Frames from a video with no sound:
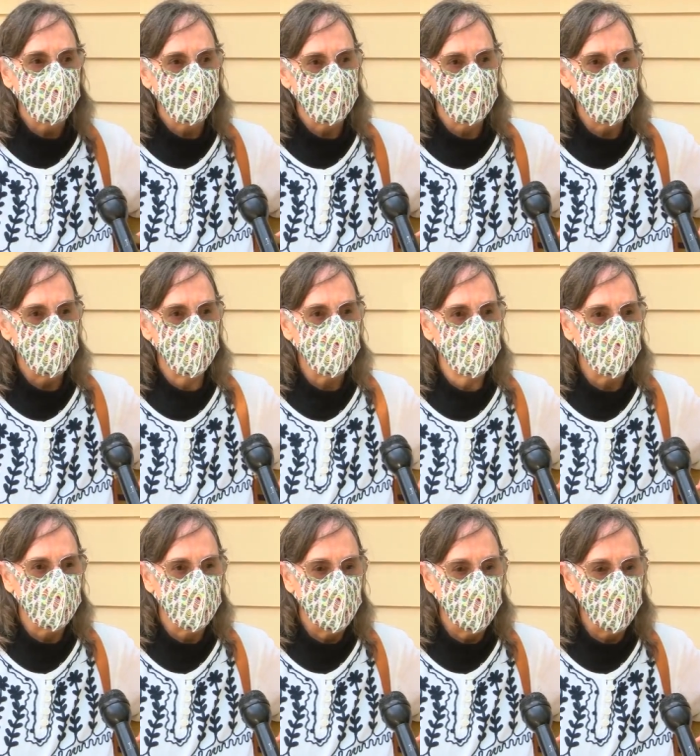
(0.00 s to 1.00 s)
there's so much
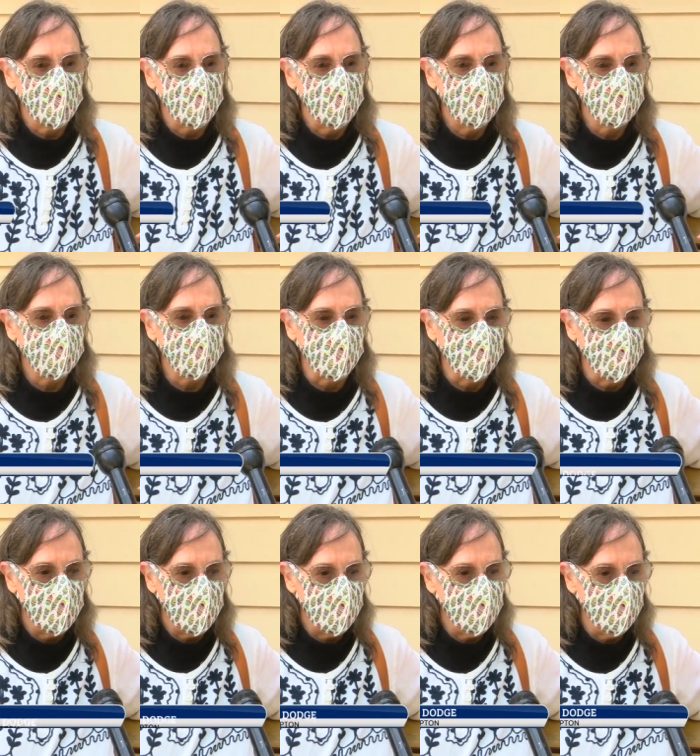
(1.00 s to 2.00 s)
of American history
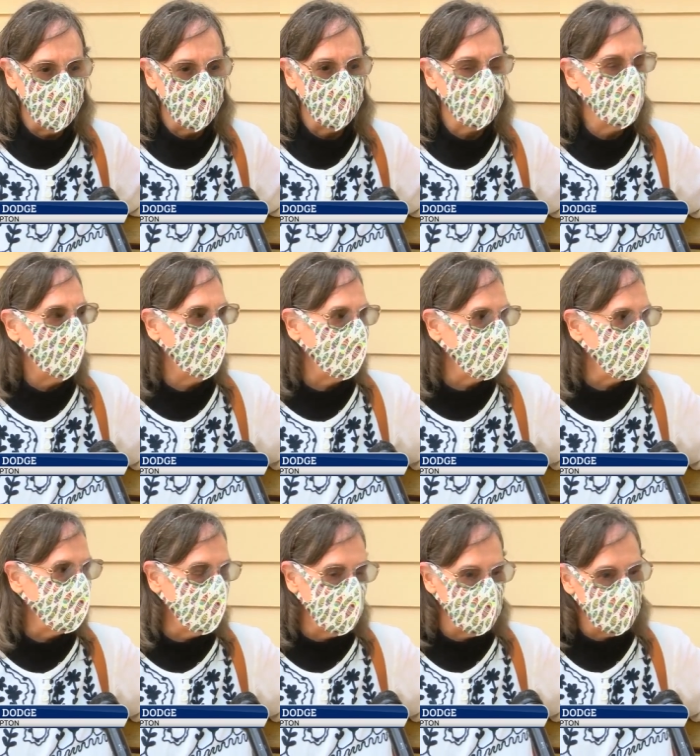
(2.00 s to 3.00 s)
right here on
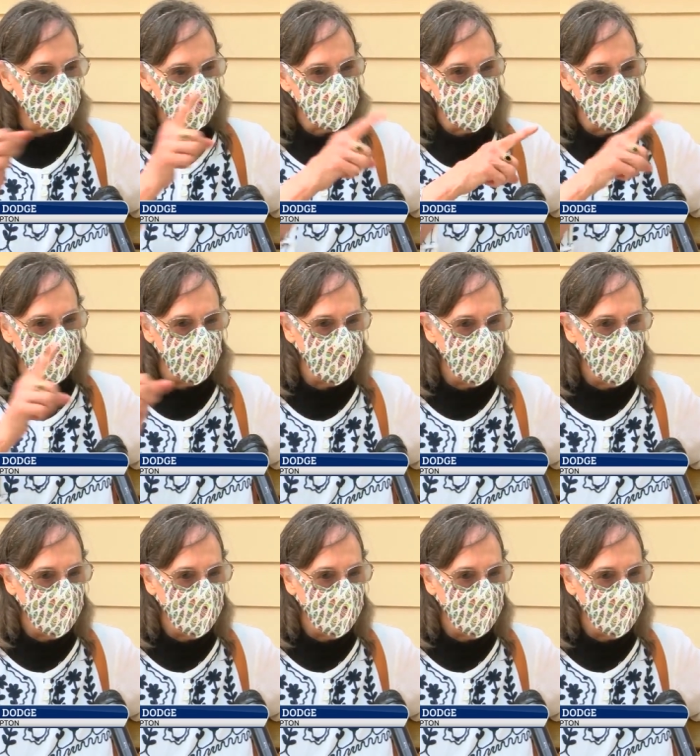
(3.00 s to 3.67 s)
this one street,